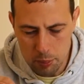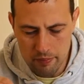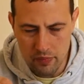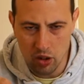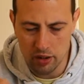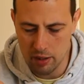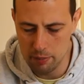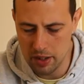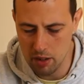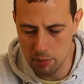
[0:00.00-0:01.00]
I can
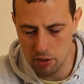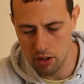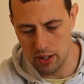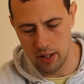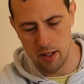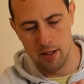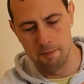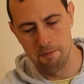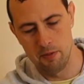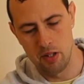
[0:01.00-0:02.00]
pick up like
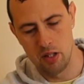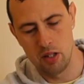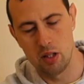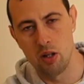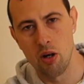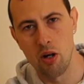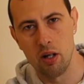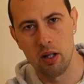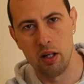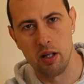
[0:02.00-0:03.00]

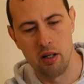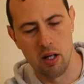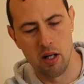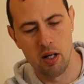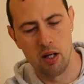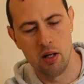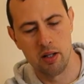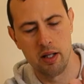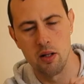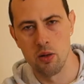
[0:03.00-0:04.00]
dark
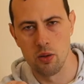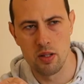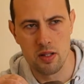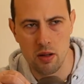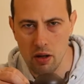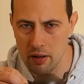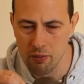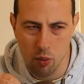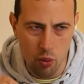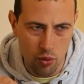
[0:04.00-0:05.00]
nutty notes like
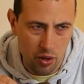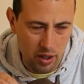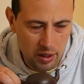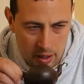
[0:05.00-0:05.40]
walnut.